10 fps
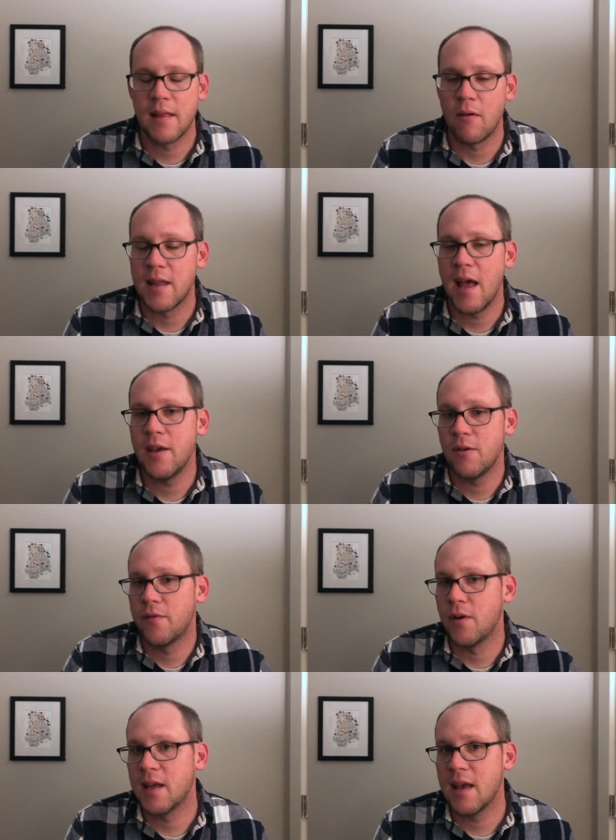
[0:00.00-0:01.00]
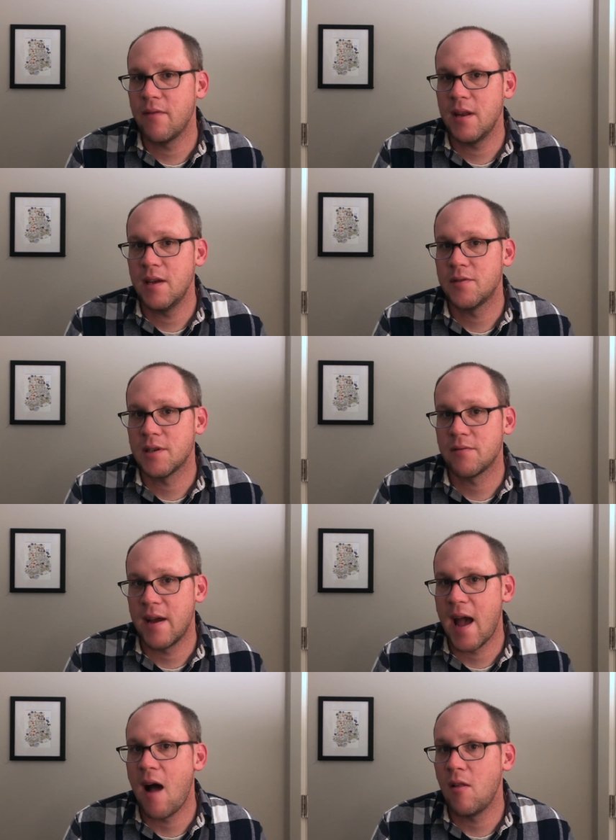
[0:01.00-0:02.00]
that will tell you for a given interest
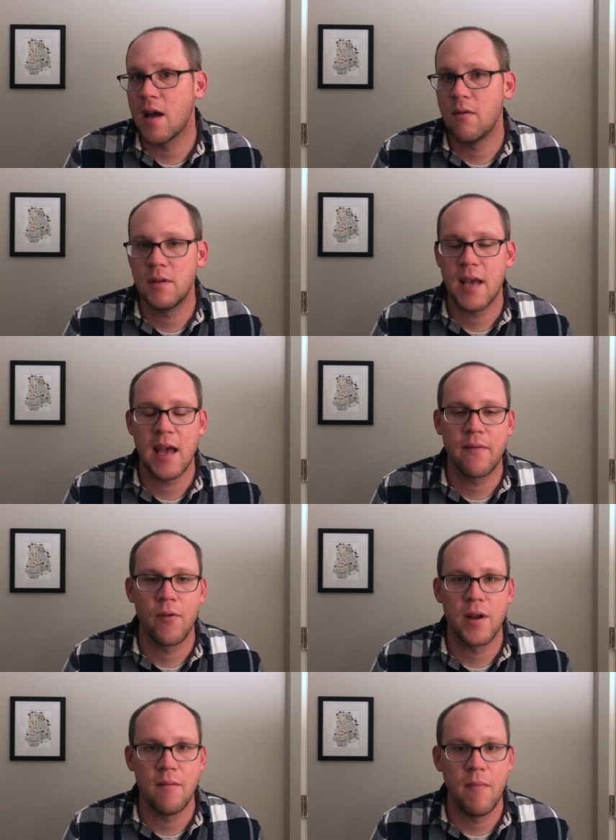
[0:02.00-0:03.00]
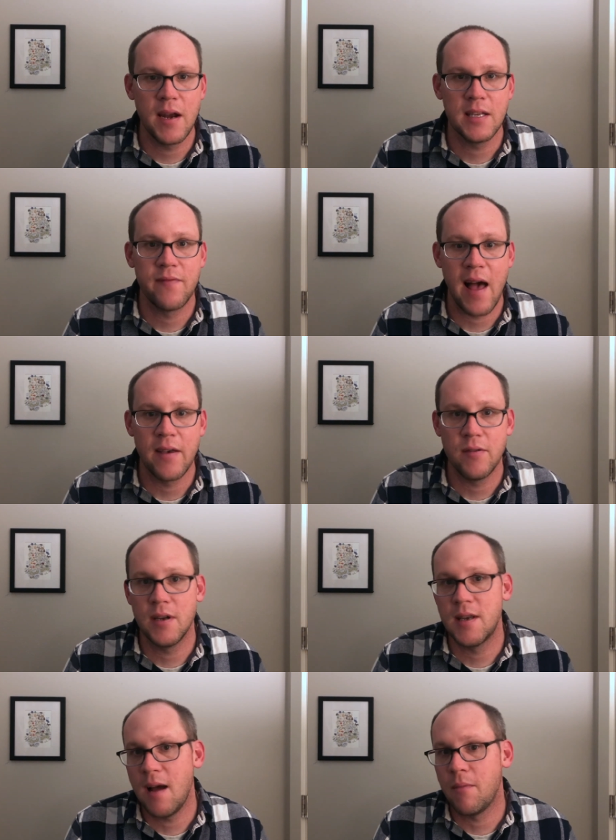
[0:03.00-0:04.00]
rate how long it will take for your money's value to
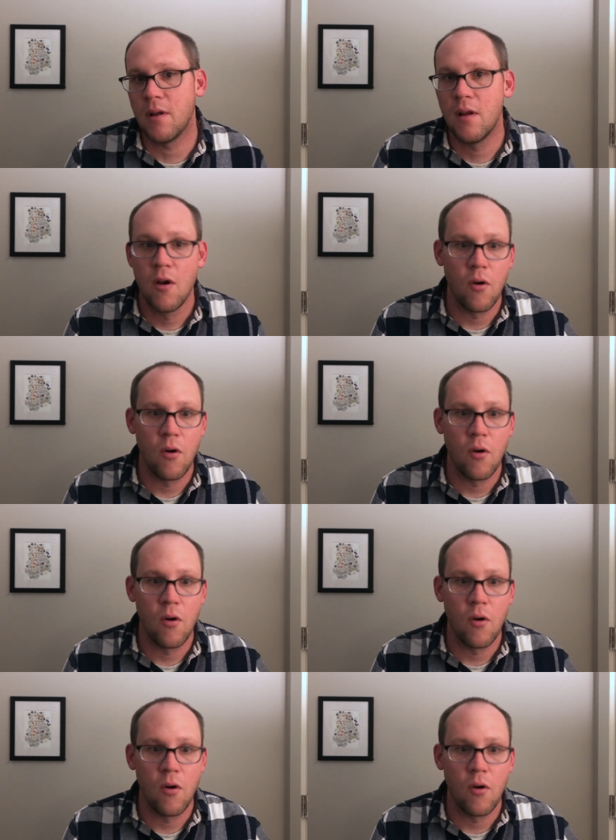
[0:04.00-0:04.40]
double,